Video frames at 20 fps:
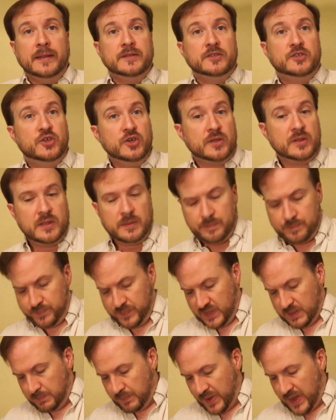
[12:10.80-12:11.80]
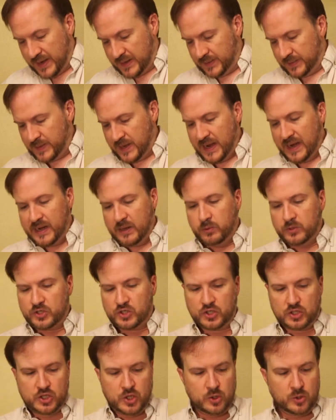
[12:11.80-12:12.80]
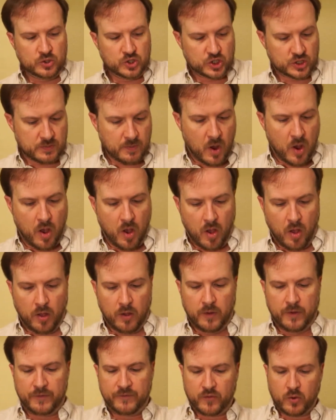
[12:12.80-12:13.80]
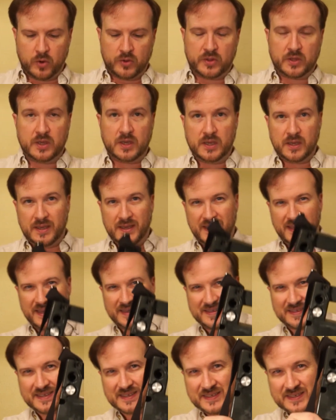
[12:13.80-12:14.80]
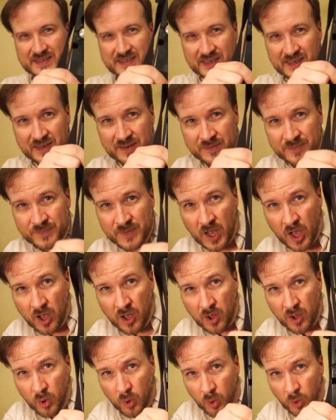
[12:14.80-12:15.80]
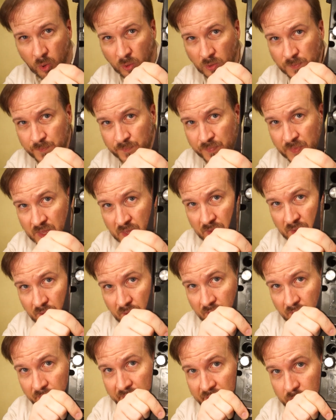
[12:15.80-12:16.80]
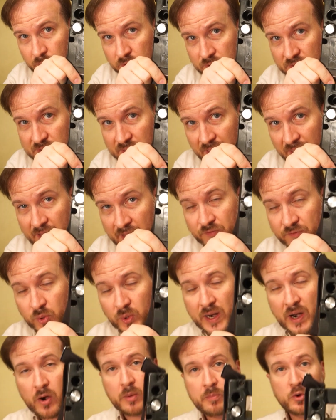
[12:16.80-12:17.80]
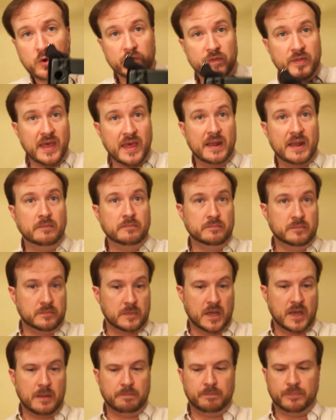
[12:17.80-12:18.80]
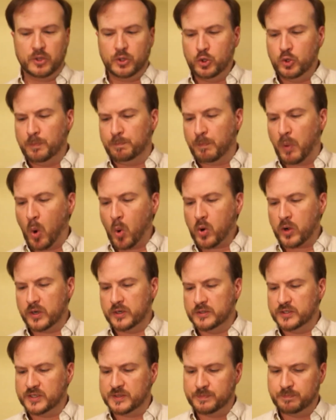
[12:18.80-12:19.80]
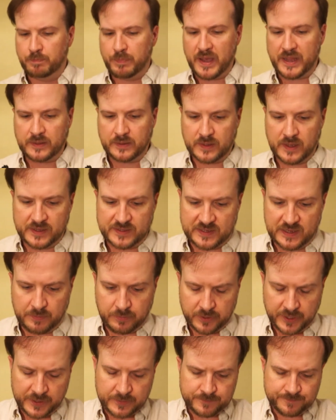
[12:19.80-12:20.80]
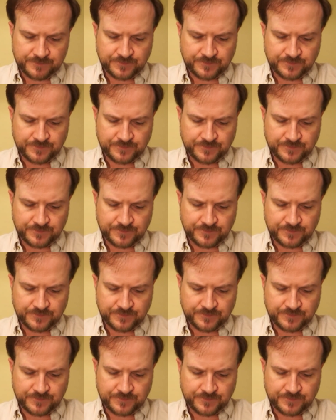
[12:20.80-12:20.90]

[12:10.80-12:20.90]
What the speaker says: took the button and it was too small for the existing hole that was left when I removed that blue Bourne's button assembly.